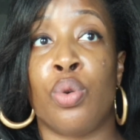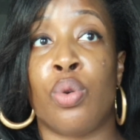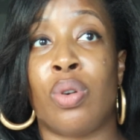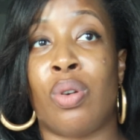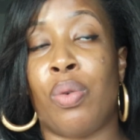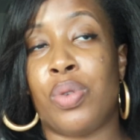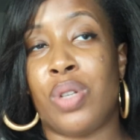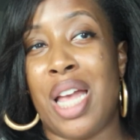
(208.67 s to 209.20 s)
or
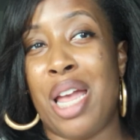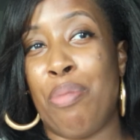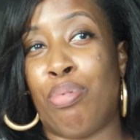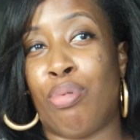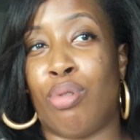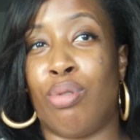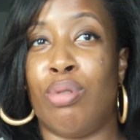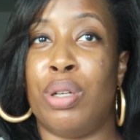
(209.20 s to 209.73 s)
no, it was
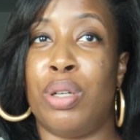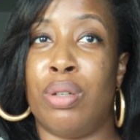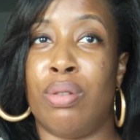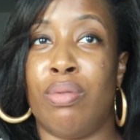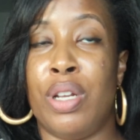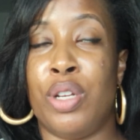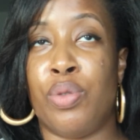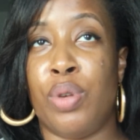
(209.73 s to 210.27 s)
April in
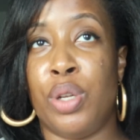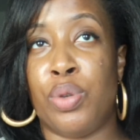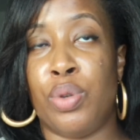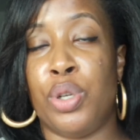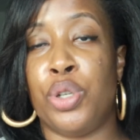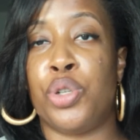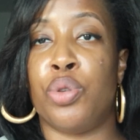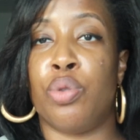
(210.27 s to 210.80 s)

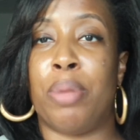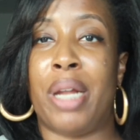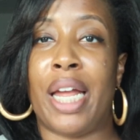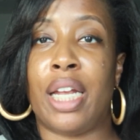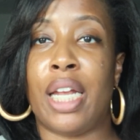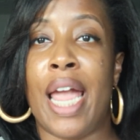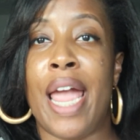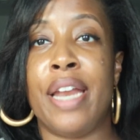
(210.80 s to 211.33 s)
2022, but
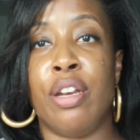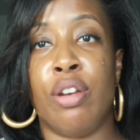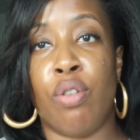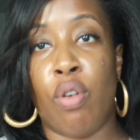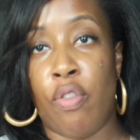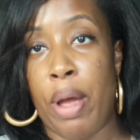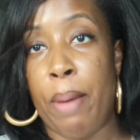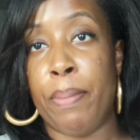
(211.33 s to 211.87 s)
like in
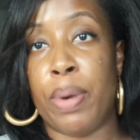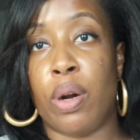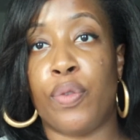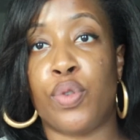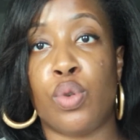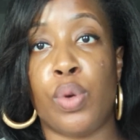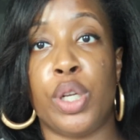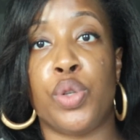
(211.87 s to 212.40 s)
November
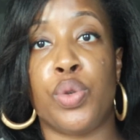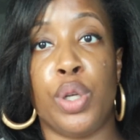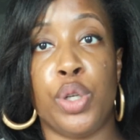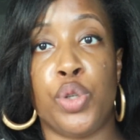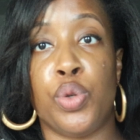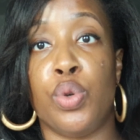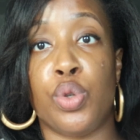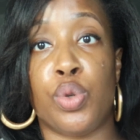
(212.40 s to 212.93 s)
of
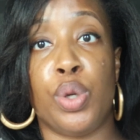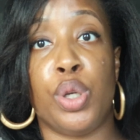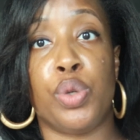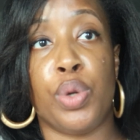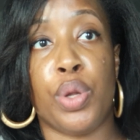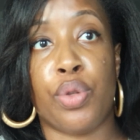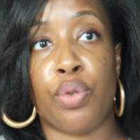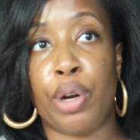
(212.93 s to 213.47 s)
2022 and
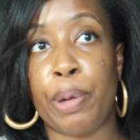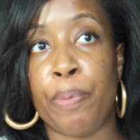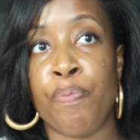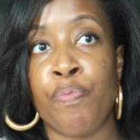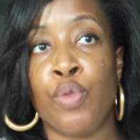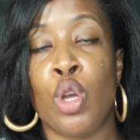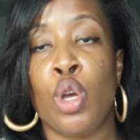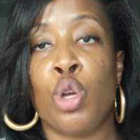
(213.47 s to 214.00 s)
2023.
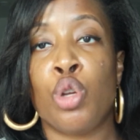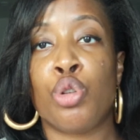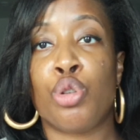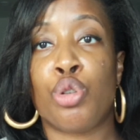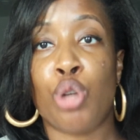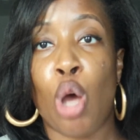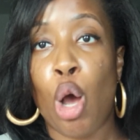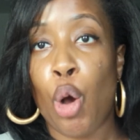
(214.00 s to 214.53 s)

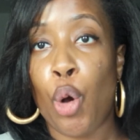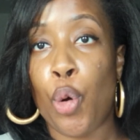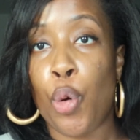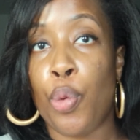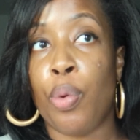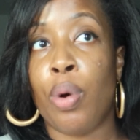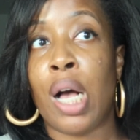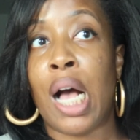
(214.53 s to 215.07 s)

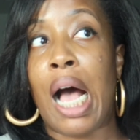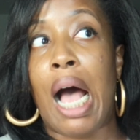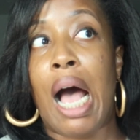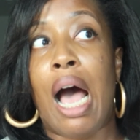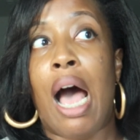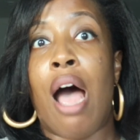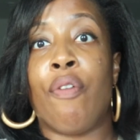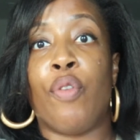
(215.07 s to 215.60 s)
So
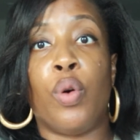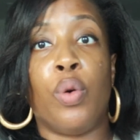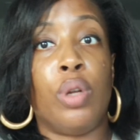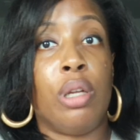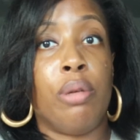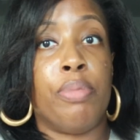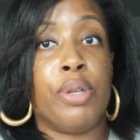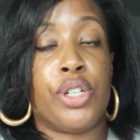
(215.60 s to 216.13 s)
I've
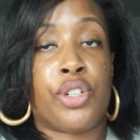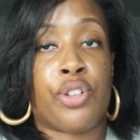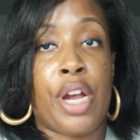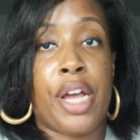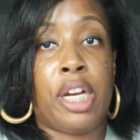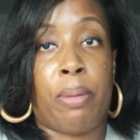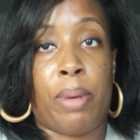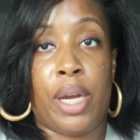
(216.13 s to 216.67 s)
only been
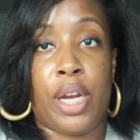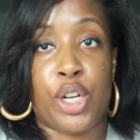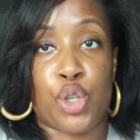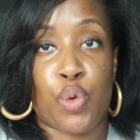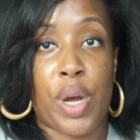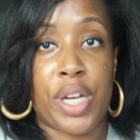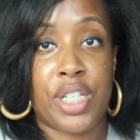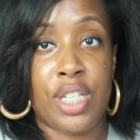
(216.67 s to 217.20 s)
straightening my hair
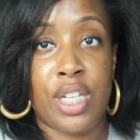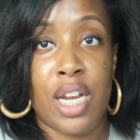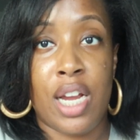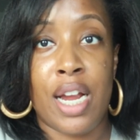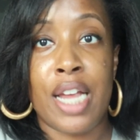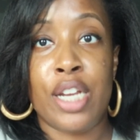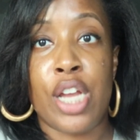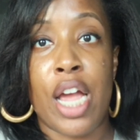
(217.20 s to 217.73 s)
twice a
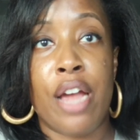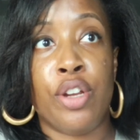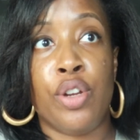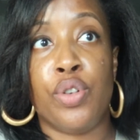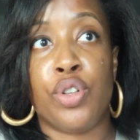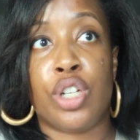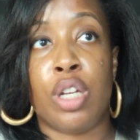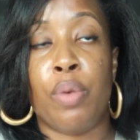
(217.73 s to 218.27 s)
year, and
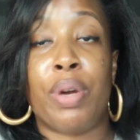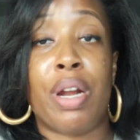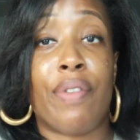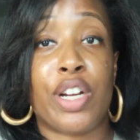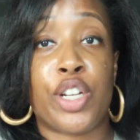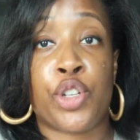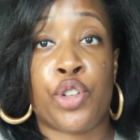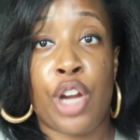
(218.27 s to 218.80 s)
usually whenever
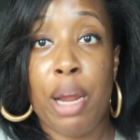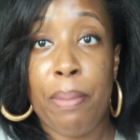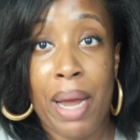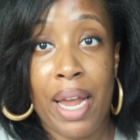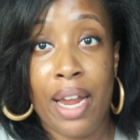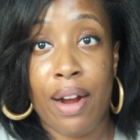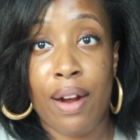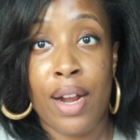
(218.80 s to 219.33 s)
I straighten
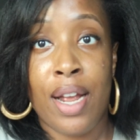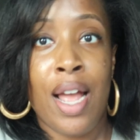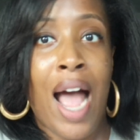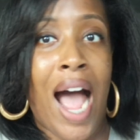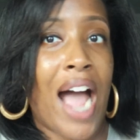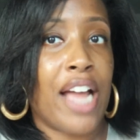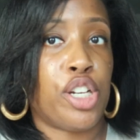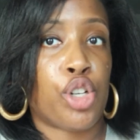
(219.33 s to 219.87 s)
my hair,
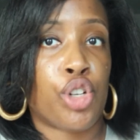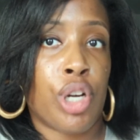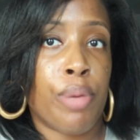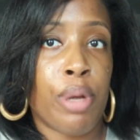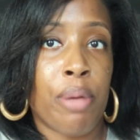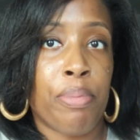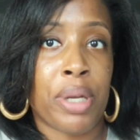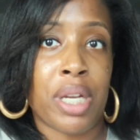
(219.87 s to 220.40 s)
I
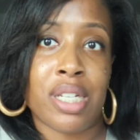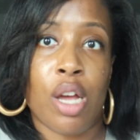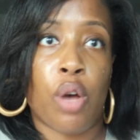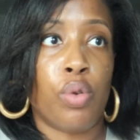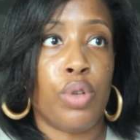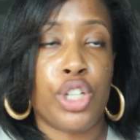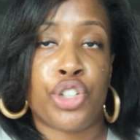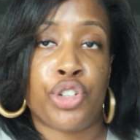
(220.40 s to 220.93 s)
trim it because I
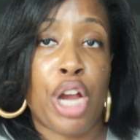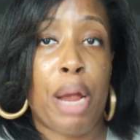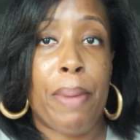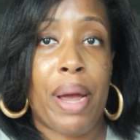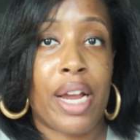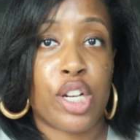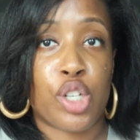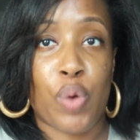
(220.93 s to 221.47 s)
only straighten
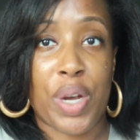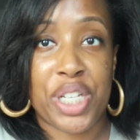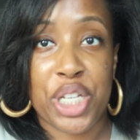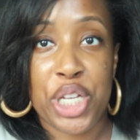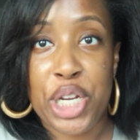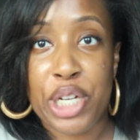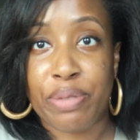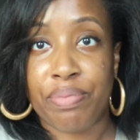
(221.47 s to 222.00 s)
my hair twice
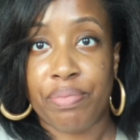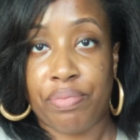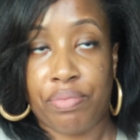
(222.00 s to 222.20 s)
a year.